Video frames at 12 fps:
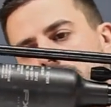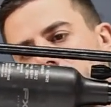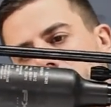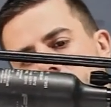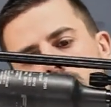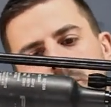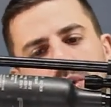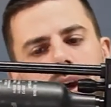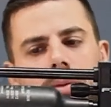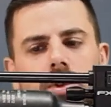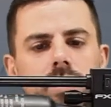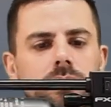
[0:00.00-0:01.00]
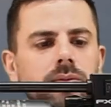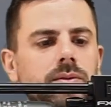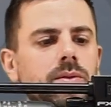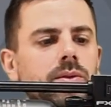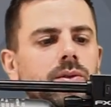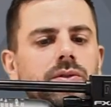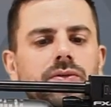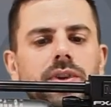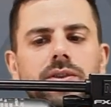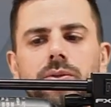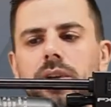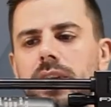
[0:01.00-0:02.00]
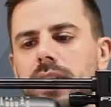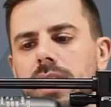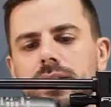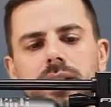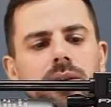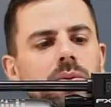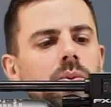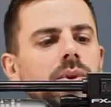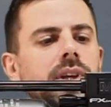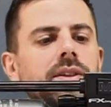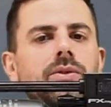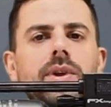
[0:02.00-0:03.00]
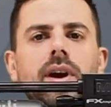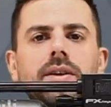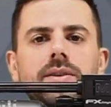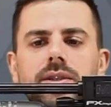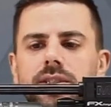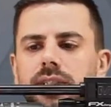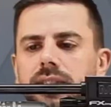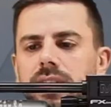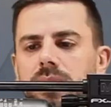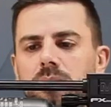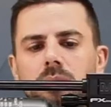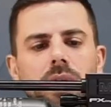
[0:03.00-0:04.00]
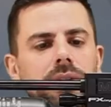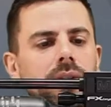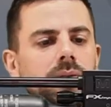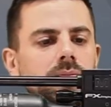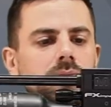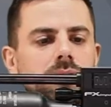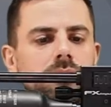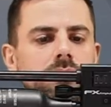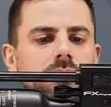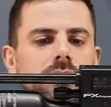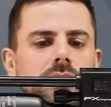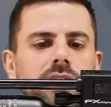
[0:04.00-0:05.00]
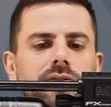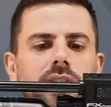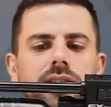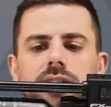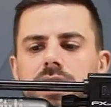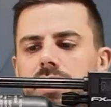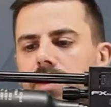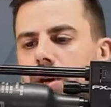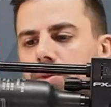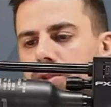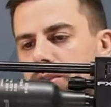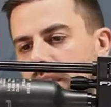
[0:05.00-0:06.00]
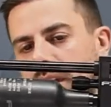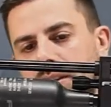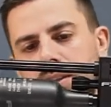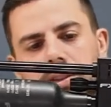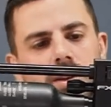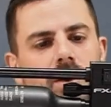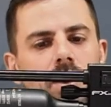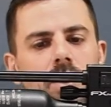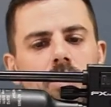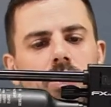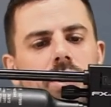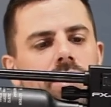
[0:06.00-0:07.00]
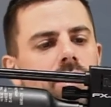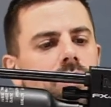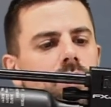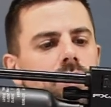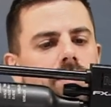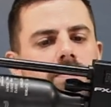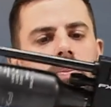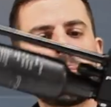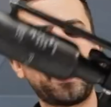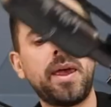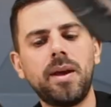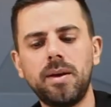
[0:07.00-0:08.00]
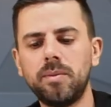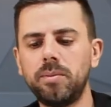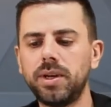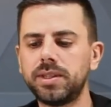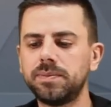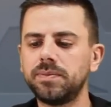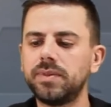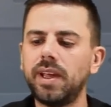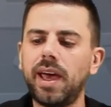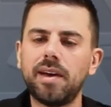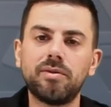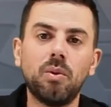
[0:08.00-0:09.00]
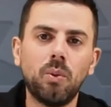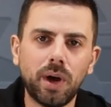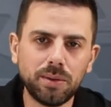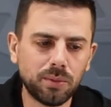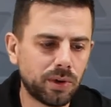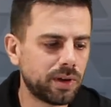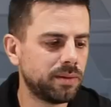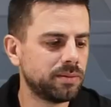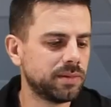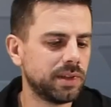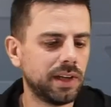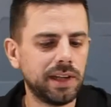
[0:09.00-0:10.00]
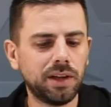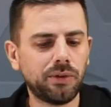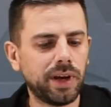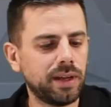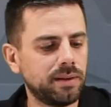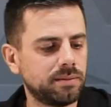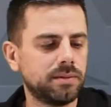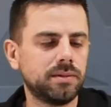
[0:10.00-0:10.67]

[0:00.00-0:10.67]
it would be able to fit really nicely with that 300cc bottle. If I see it now just like this, pretty cool. But they have one more little rail.